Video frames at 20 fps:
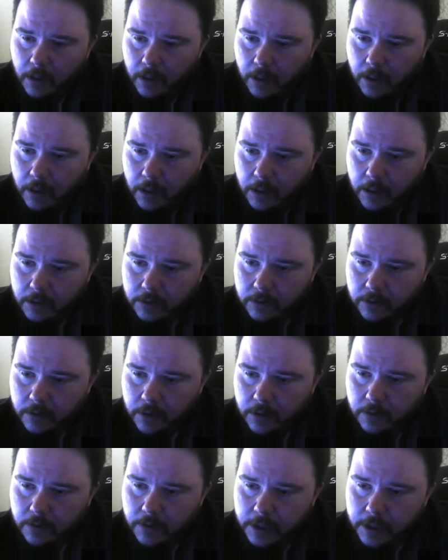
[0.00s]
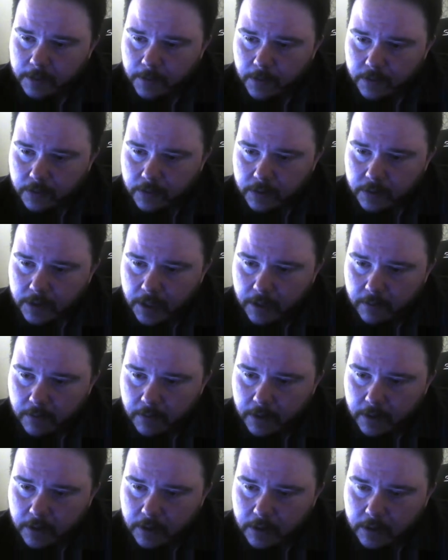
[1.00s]
Uh, Julia, who I spoke to, said he
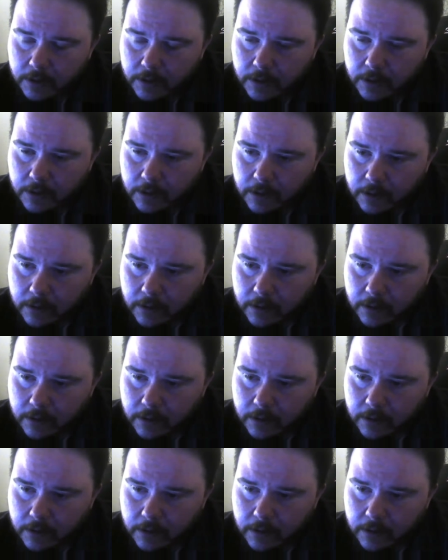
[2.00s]
was